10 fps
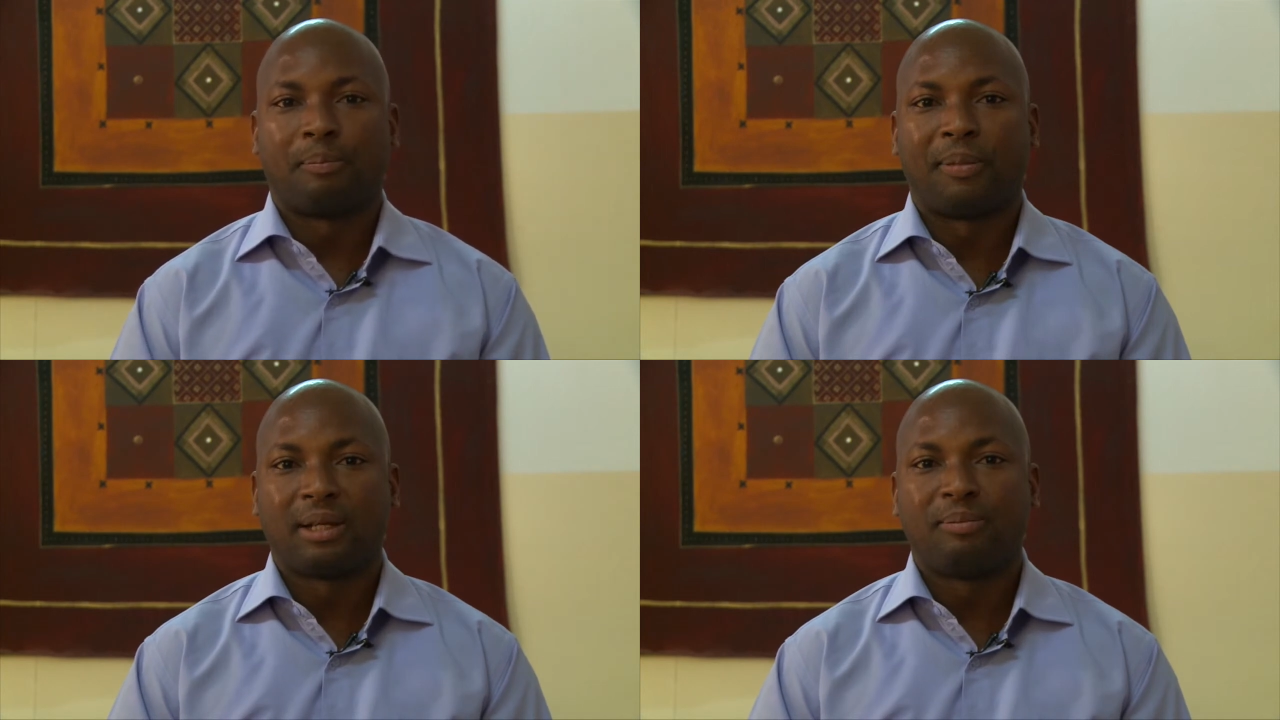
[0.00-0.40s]

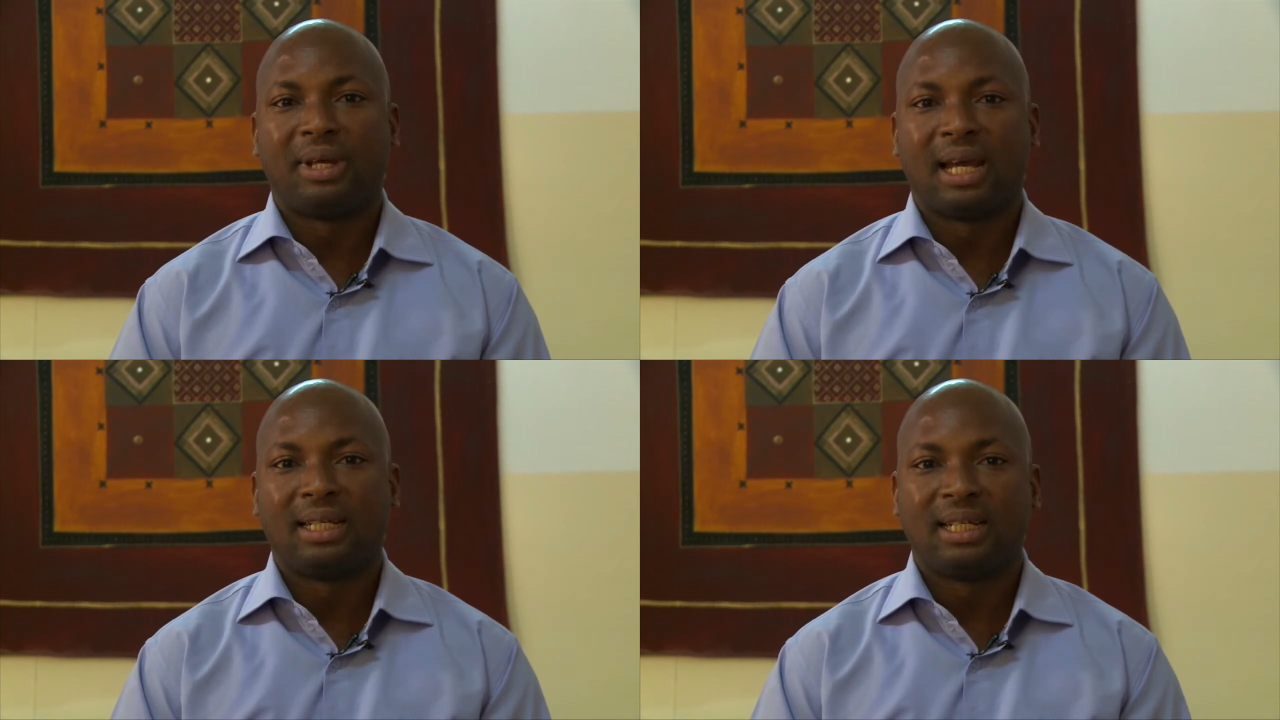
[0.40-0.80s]
but
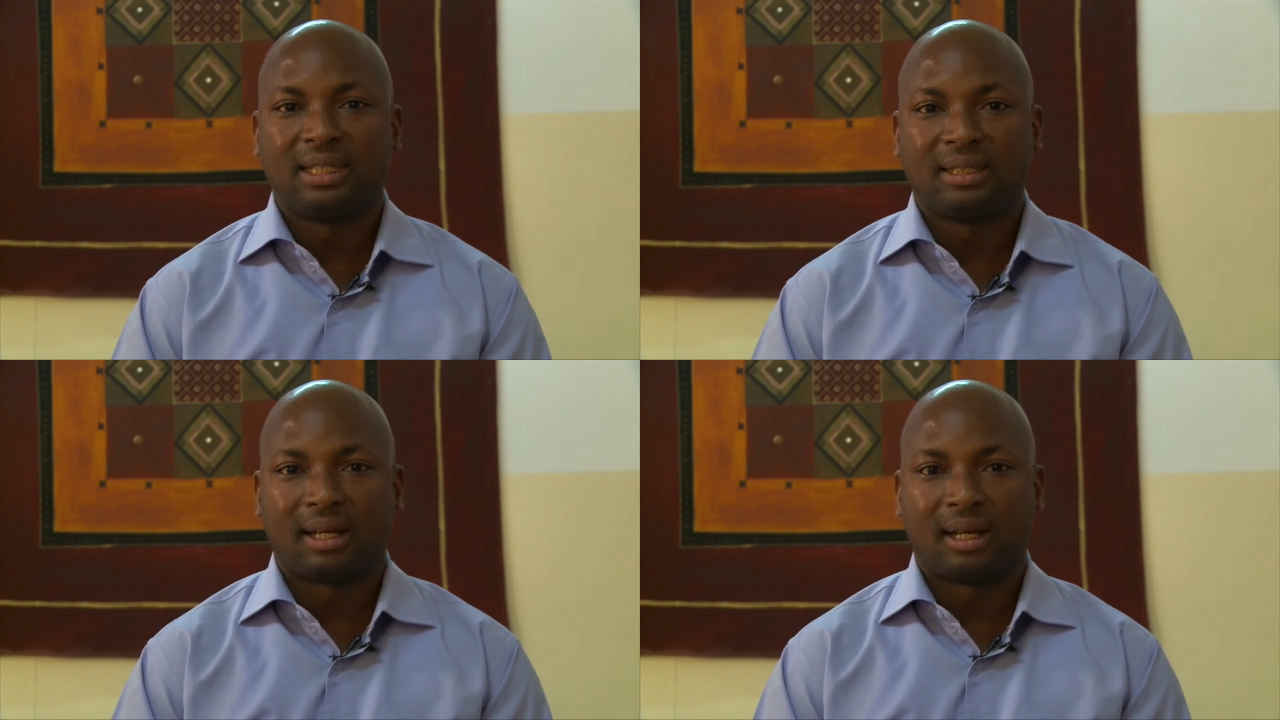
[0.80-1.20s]
behind
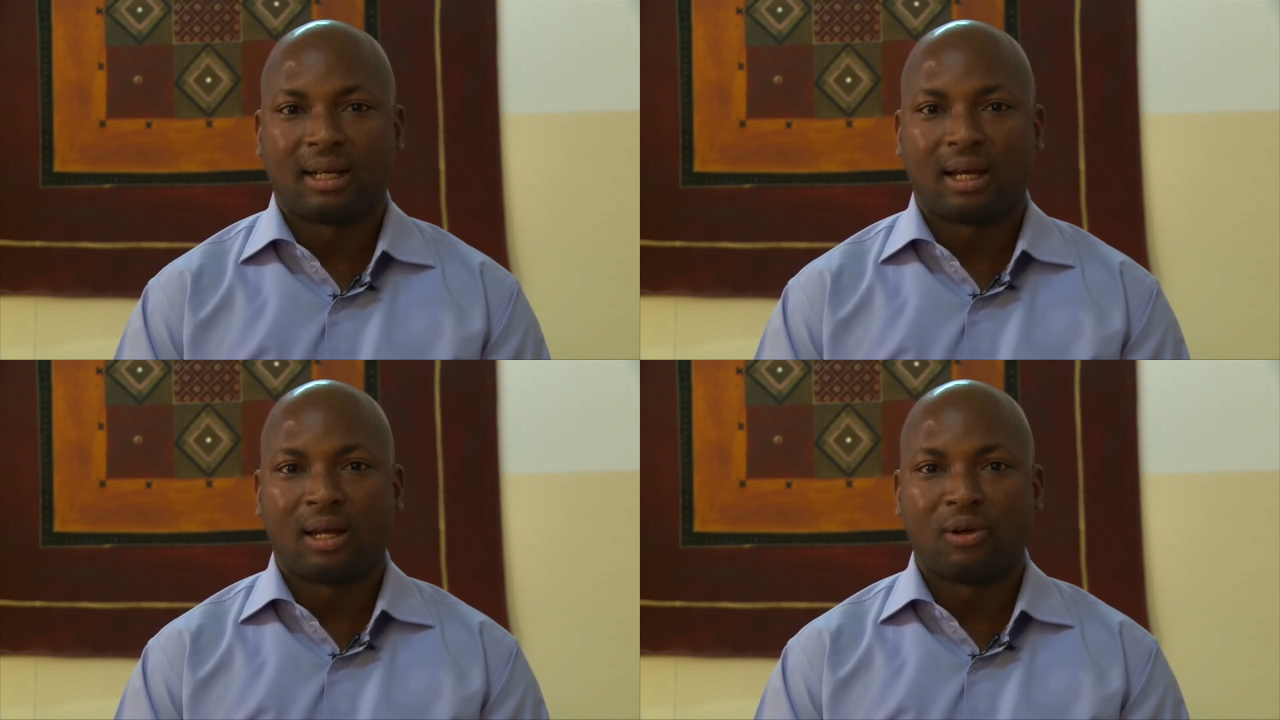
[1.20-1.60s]
these
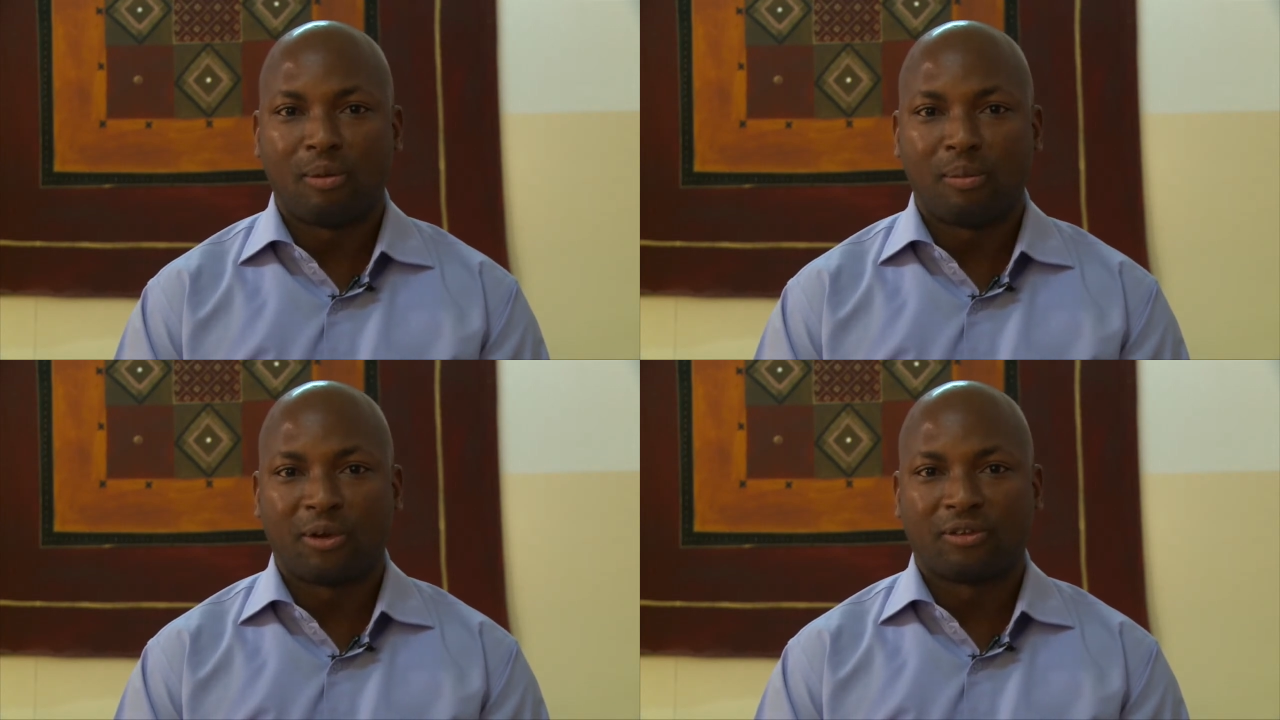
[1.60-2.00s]

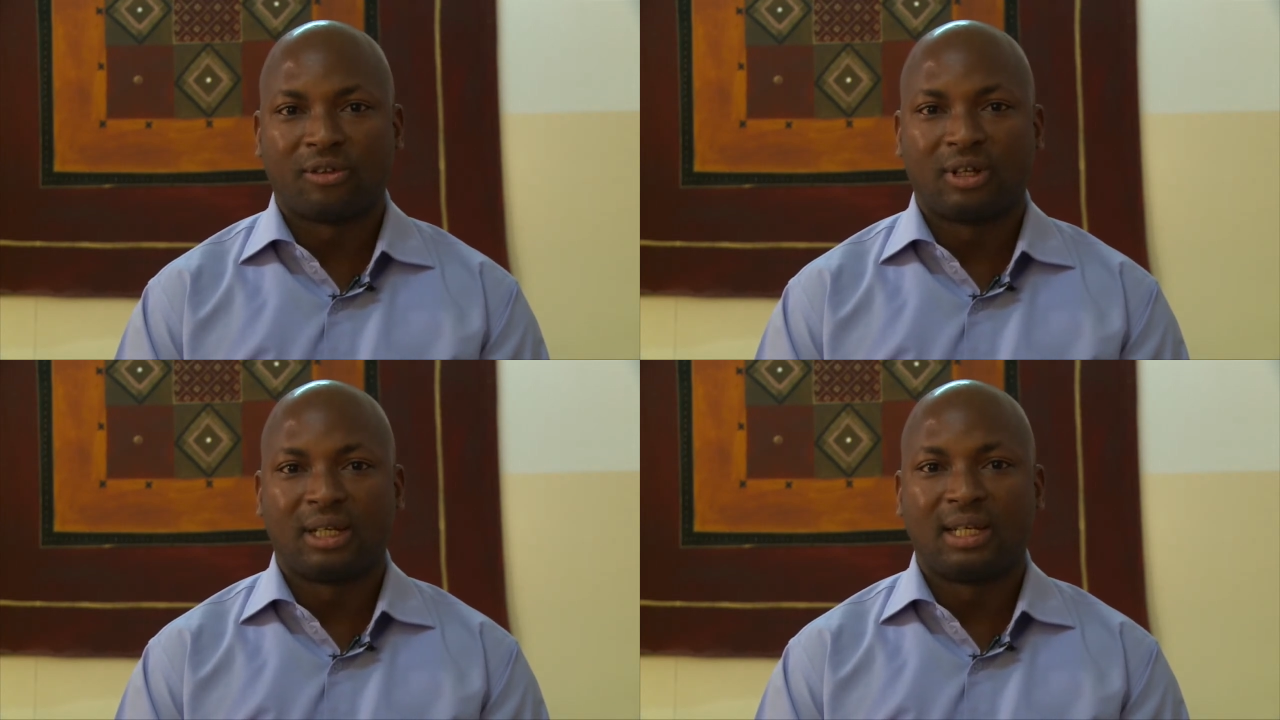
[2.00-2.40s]

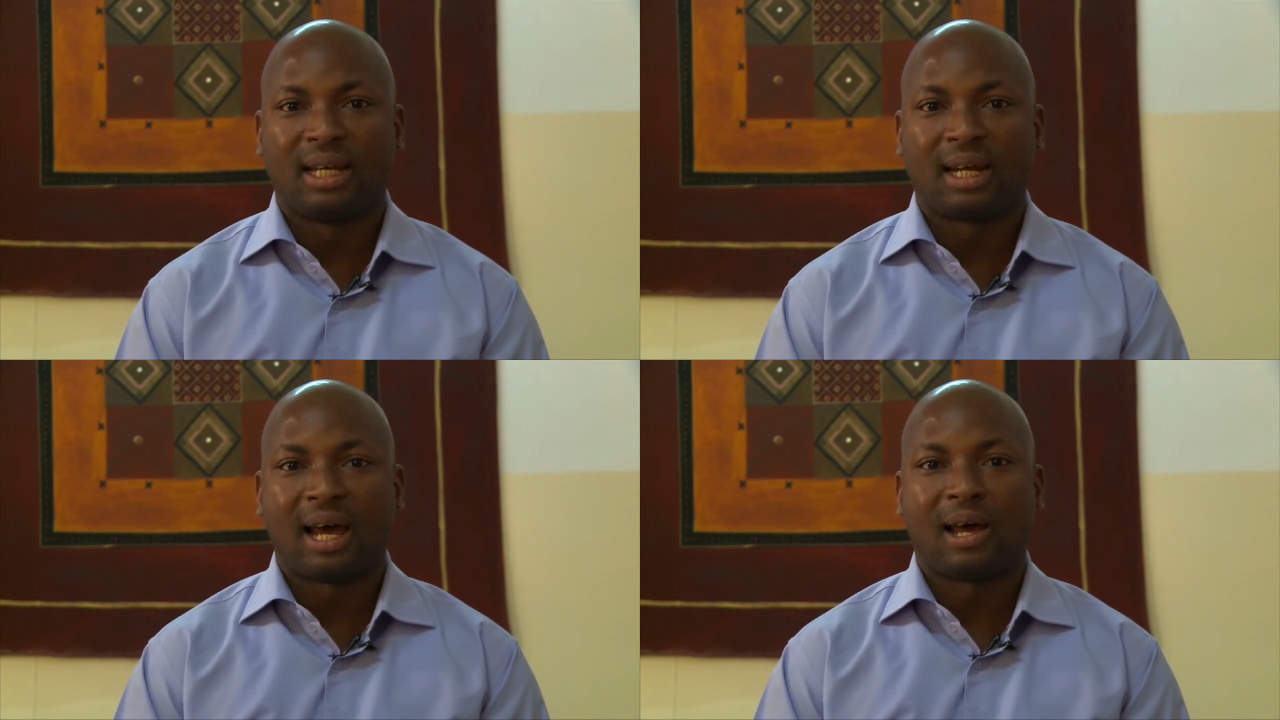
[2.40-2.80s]
numbers,
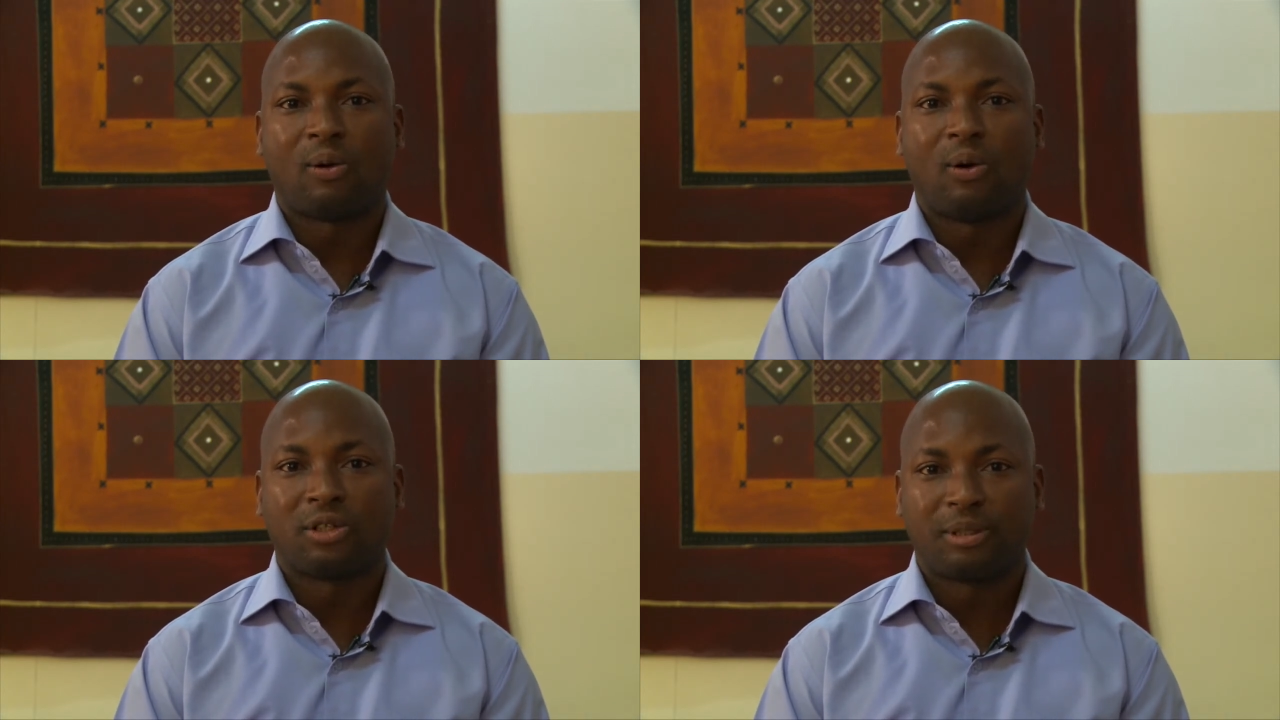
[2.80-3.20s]
there
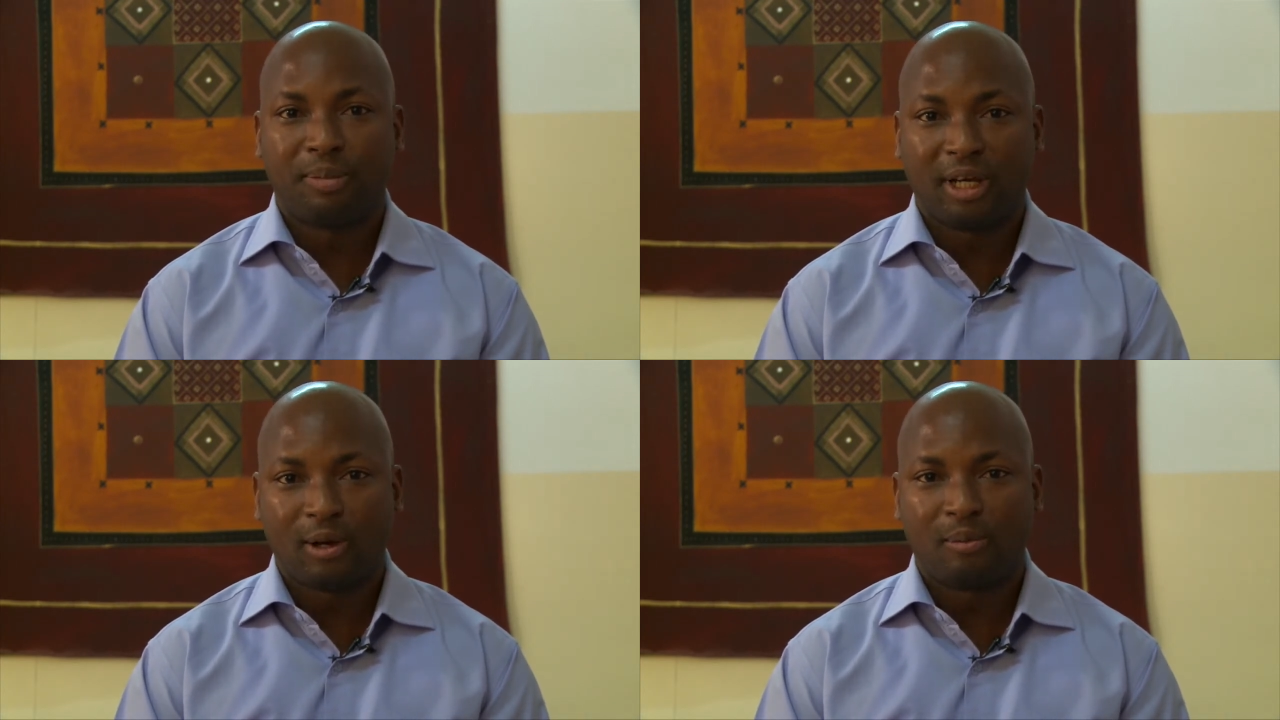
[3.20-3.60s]
are
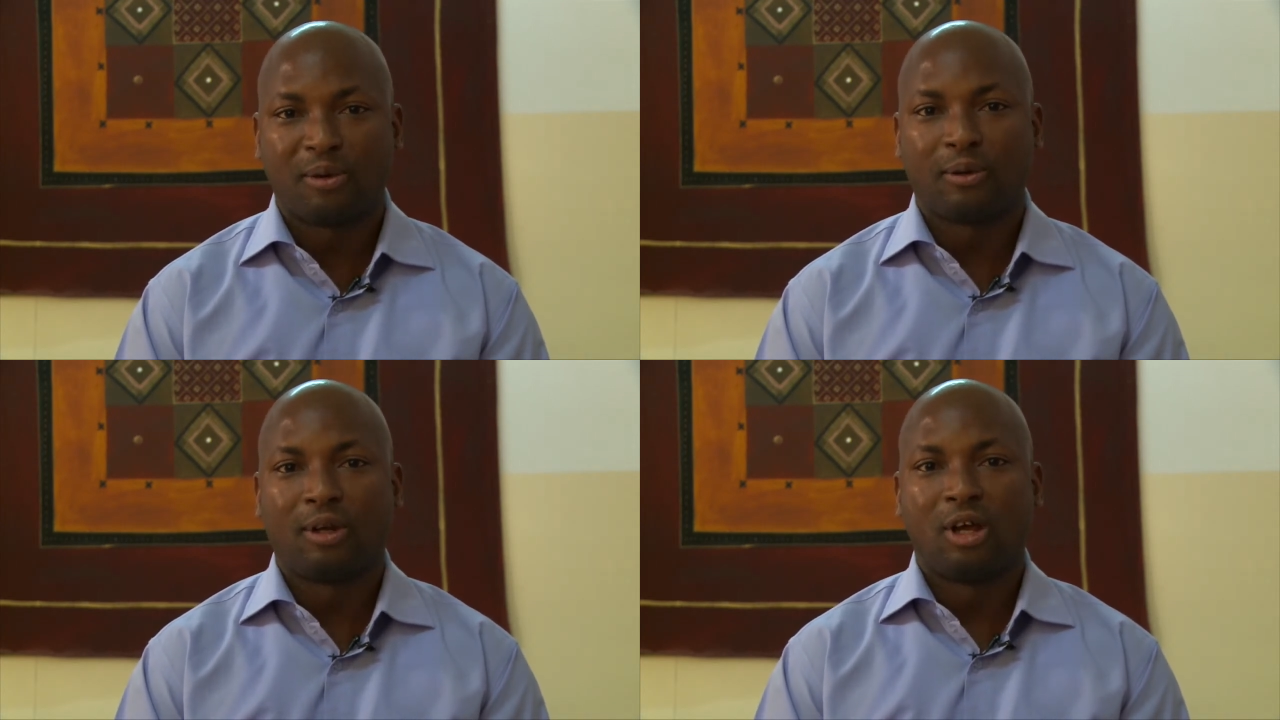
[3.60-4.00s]

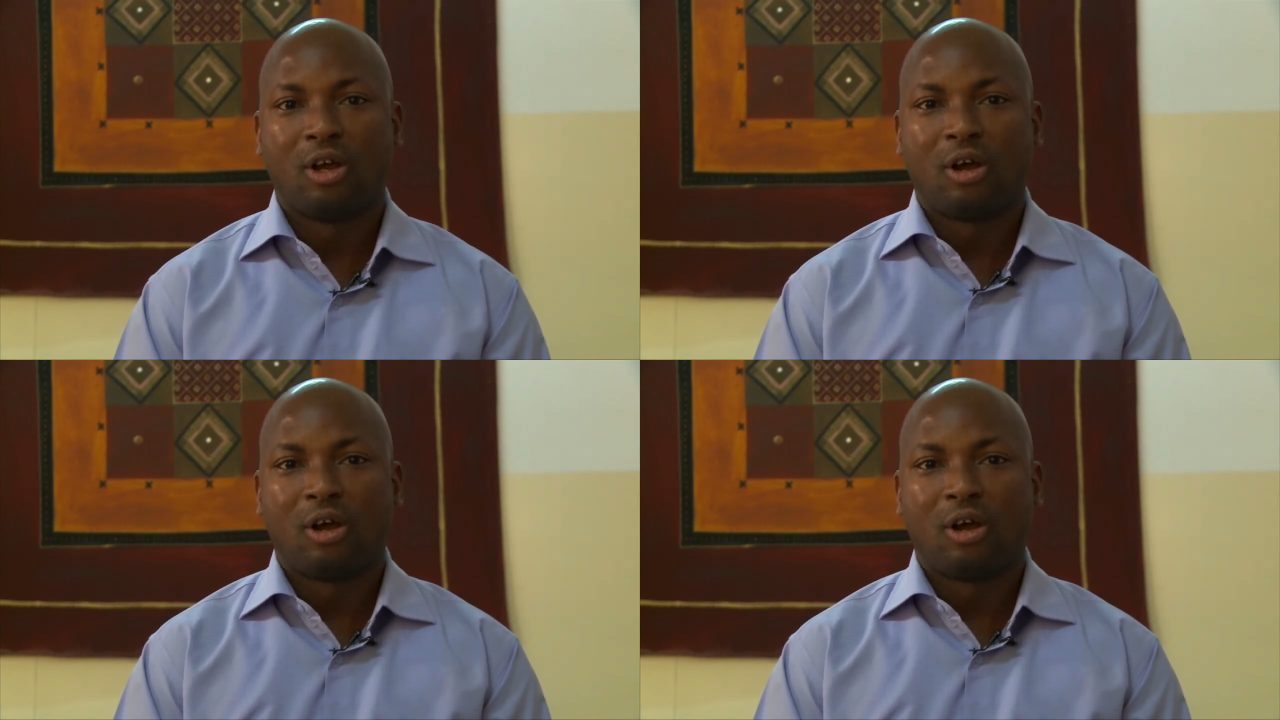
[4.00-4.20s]
unspeakable